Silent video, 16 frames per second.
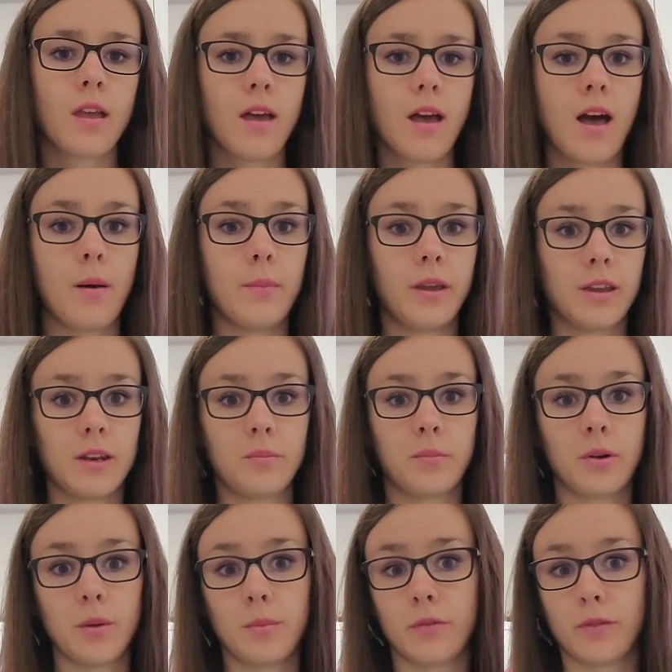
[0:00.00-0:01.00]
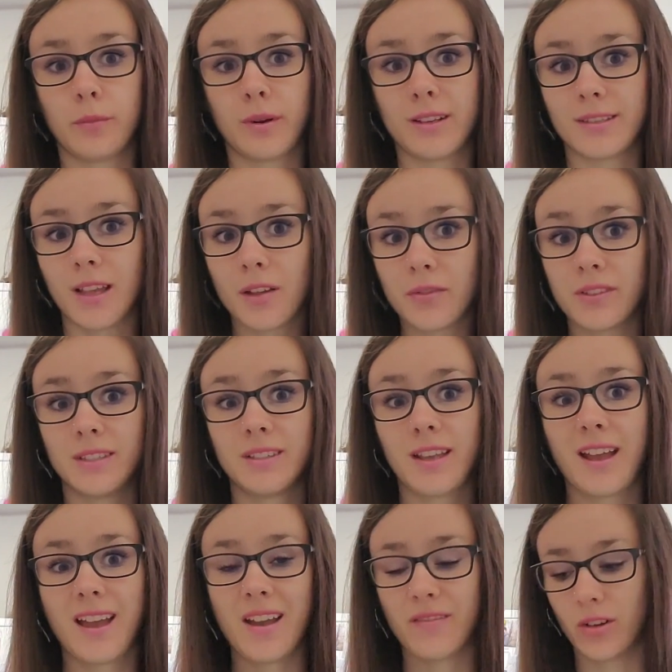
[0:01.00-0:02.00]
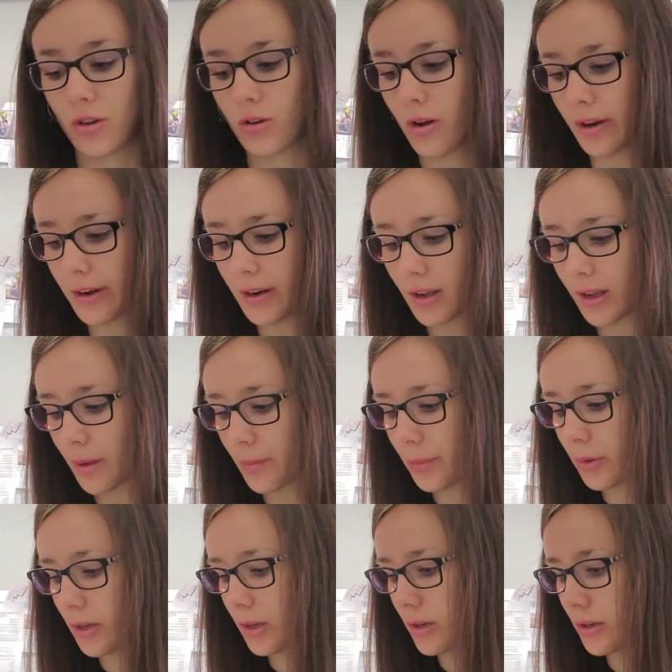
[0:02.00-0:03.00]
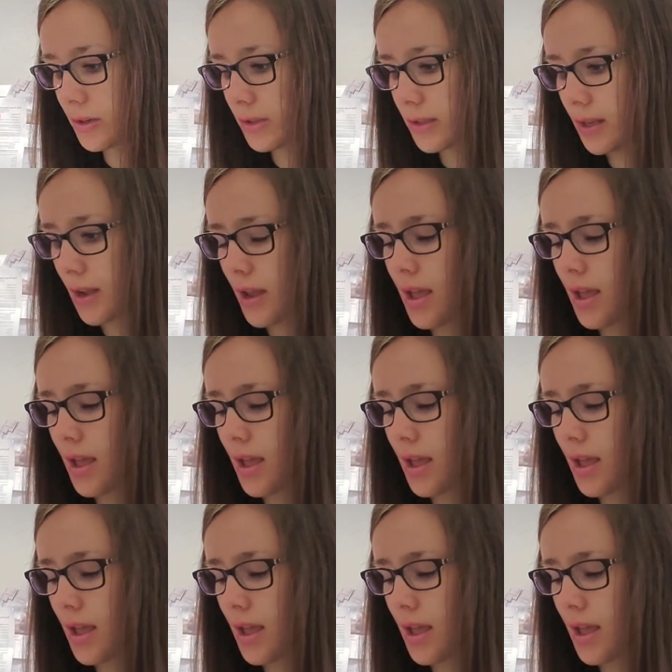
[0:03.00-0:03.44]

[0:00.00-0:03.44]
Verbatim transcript: I'll make an appointment for myself since I haven't gone in a couple years.